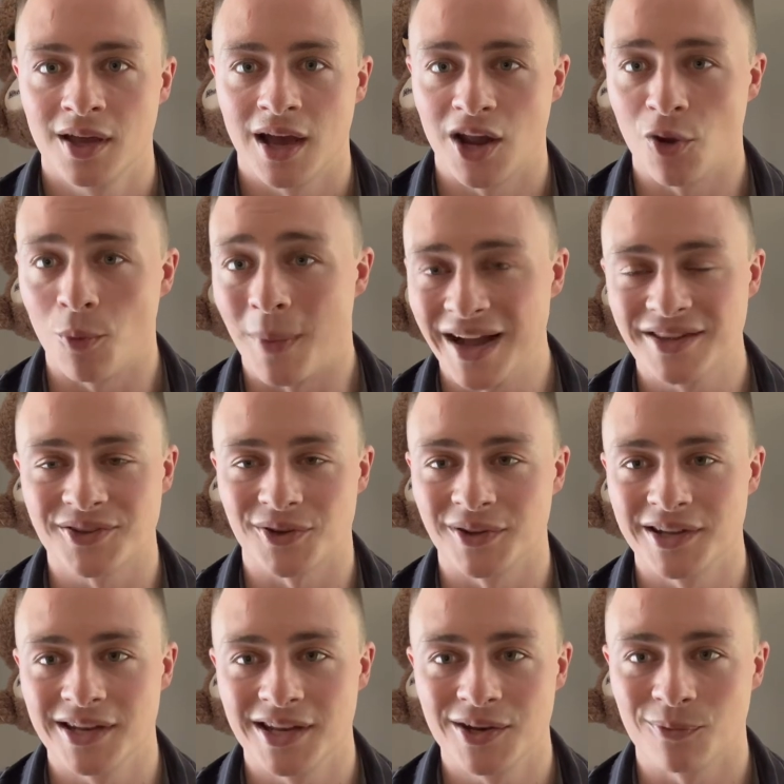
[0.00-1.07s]
I know mine
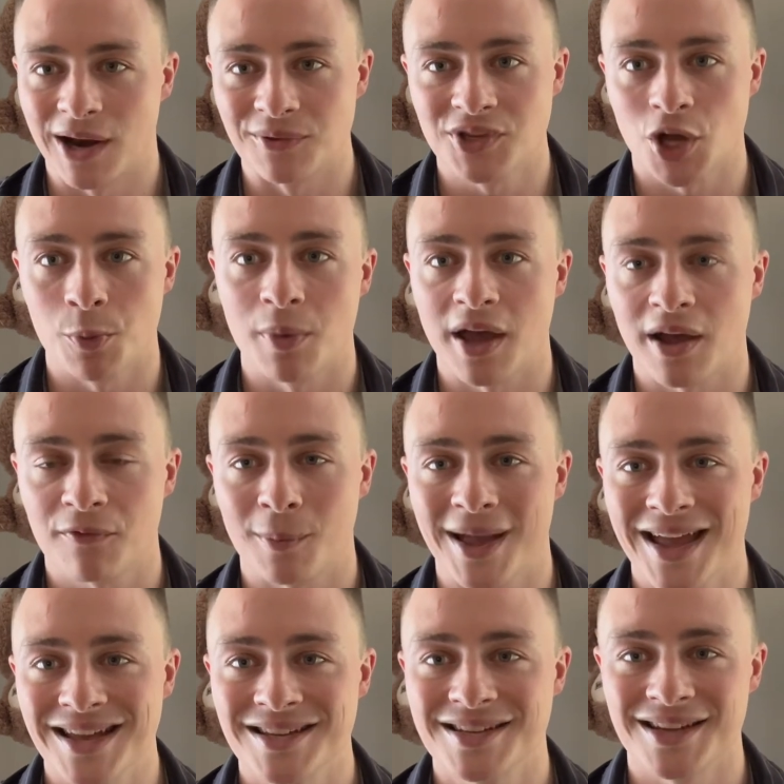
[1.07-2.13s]
certainly didn't when I was coming back from
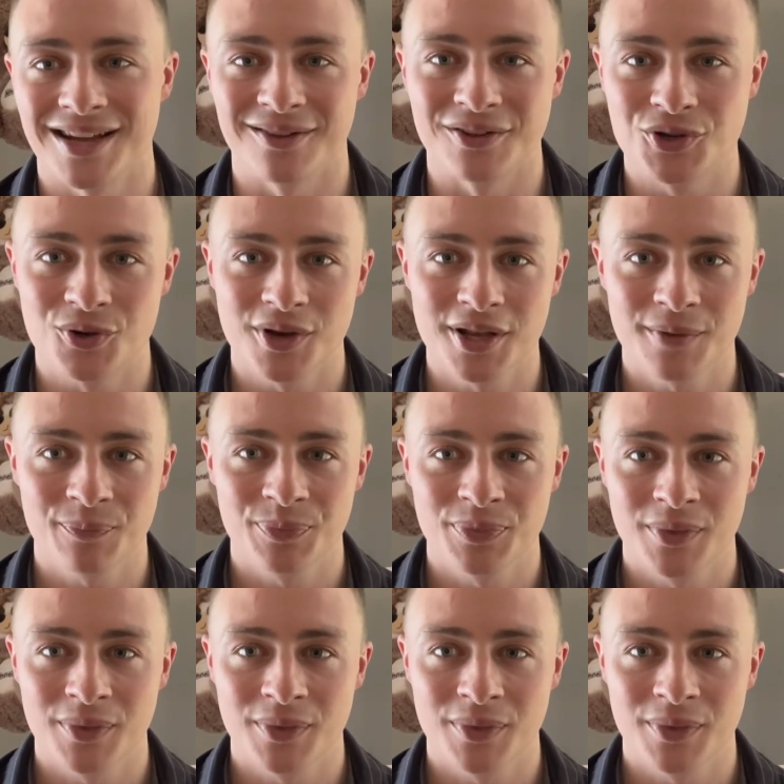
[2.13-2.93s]
my ACL injury,